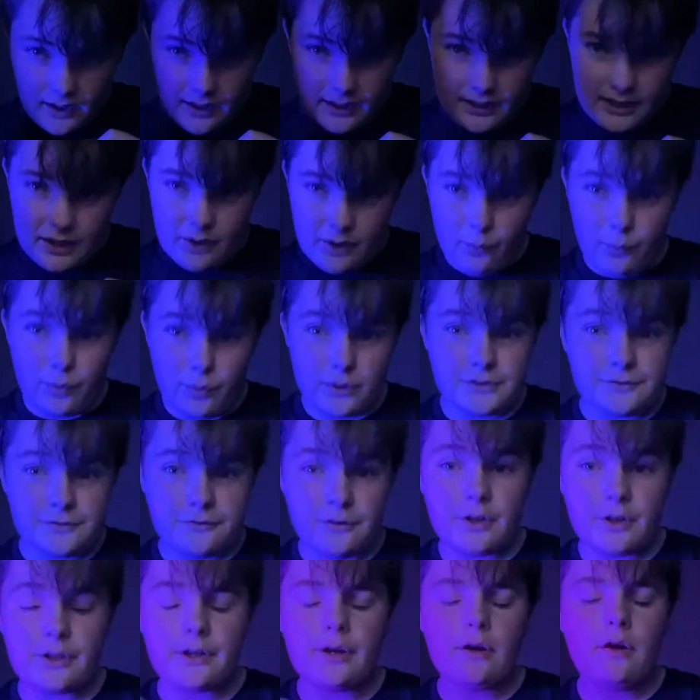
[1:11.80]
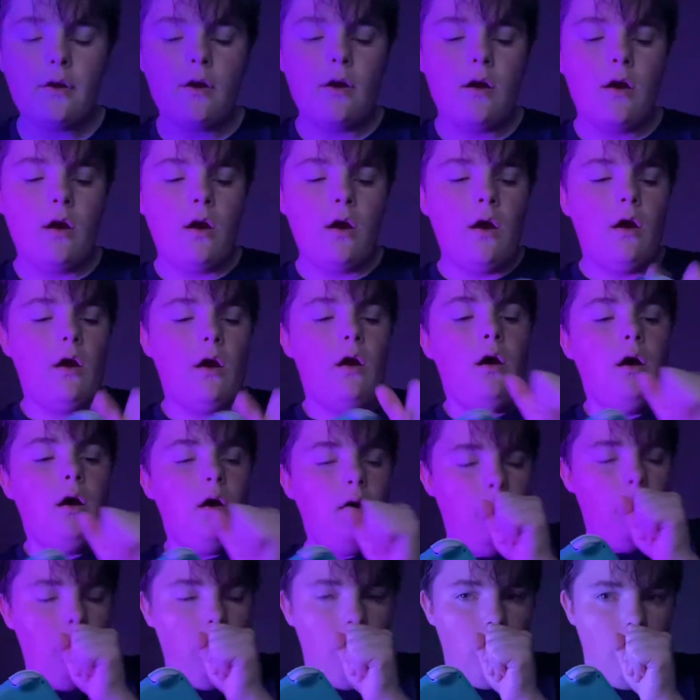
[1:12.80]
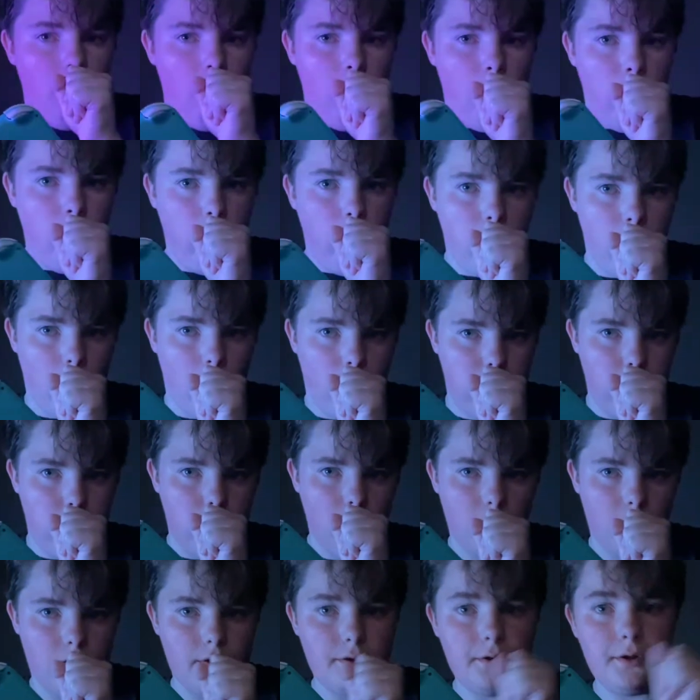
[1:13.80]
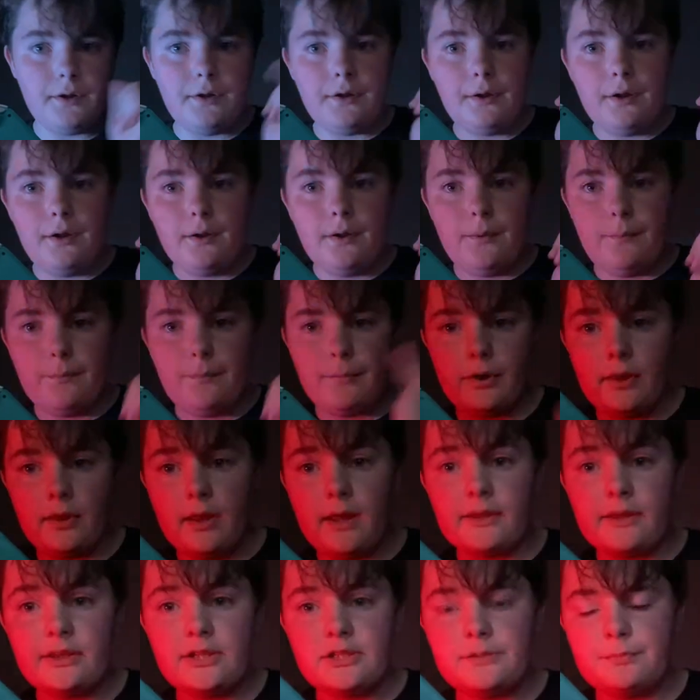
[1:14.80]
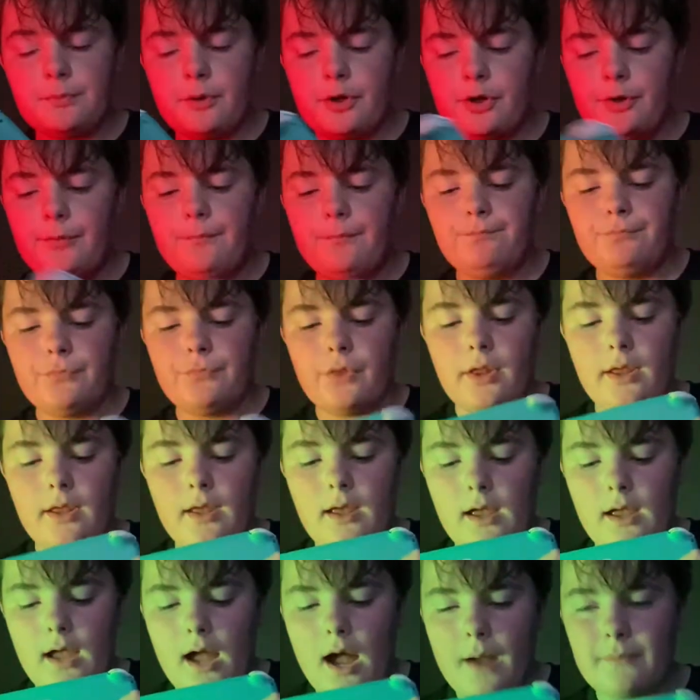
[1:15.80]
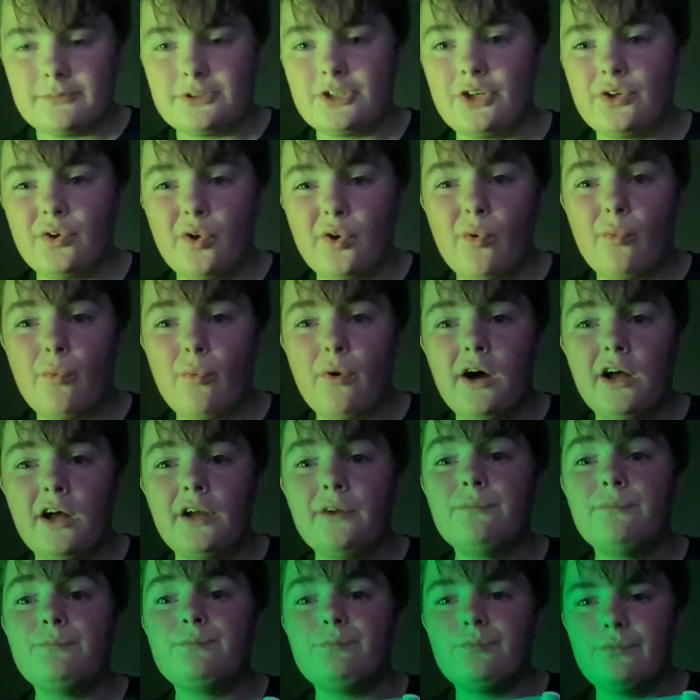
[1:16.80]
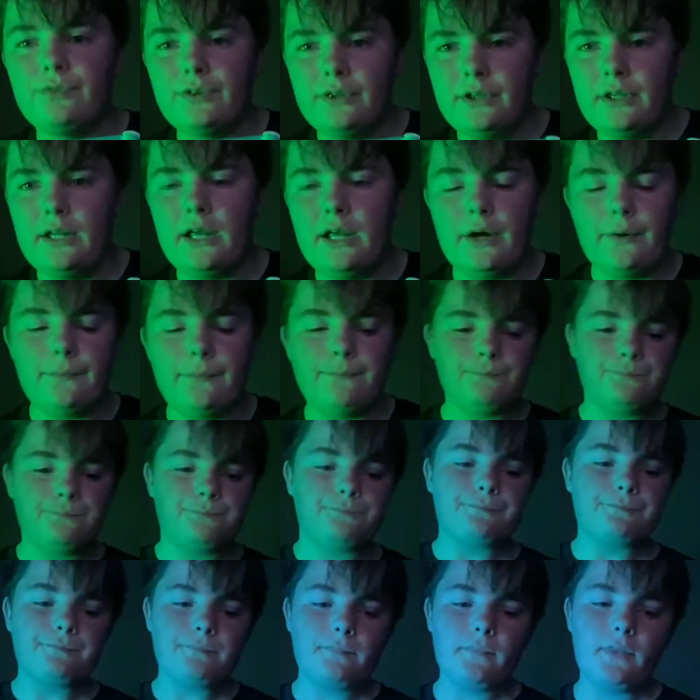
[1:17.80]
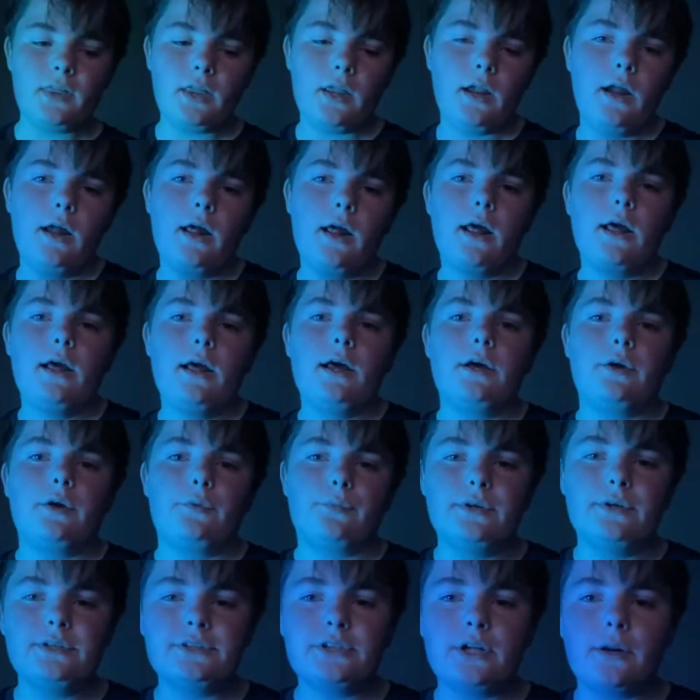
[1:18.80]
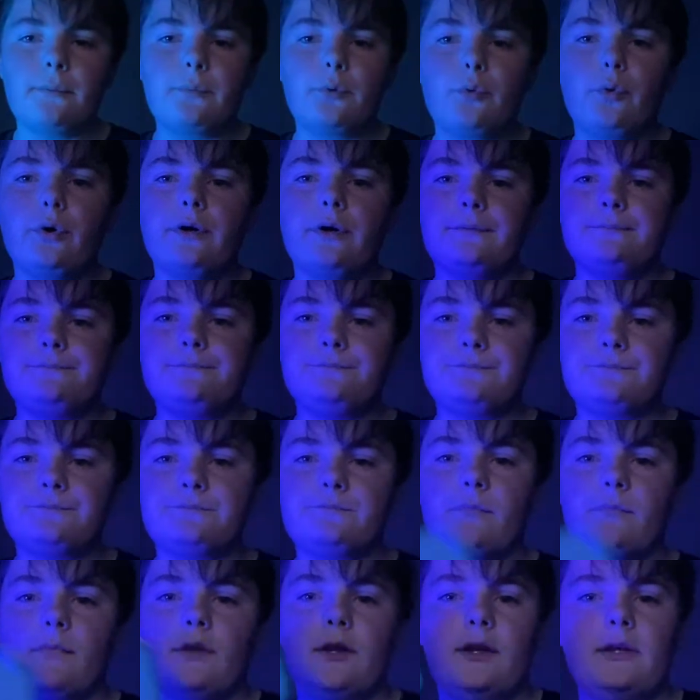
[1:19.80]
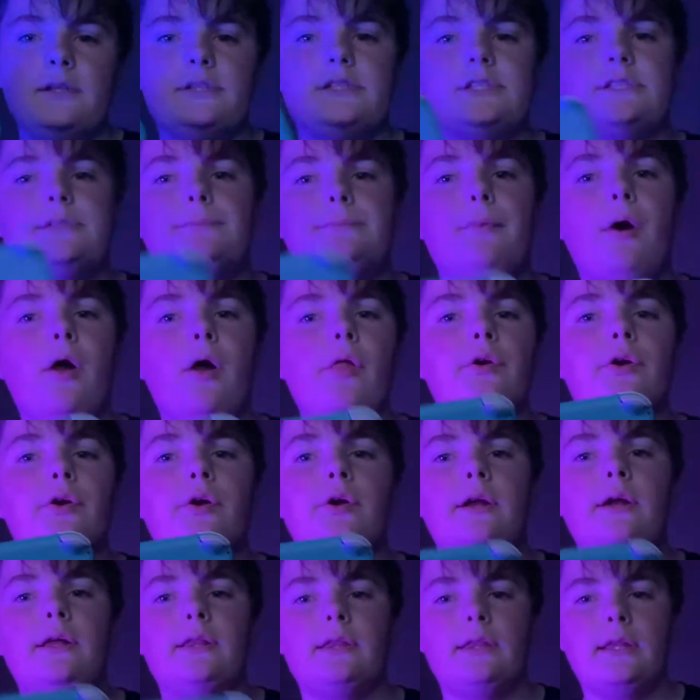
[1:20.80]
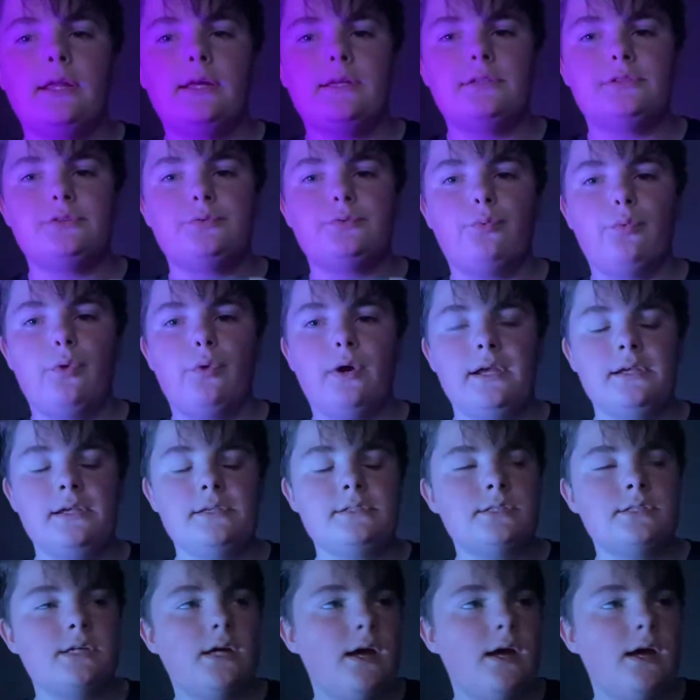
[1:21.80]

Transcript: It was fun, but I like this better. I'm telling y'all why now. Reason number one, smaller and less weight.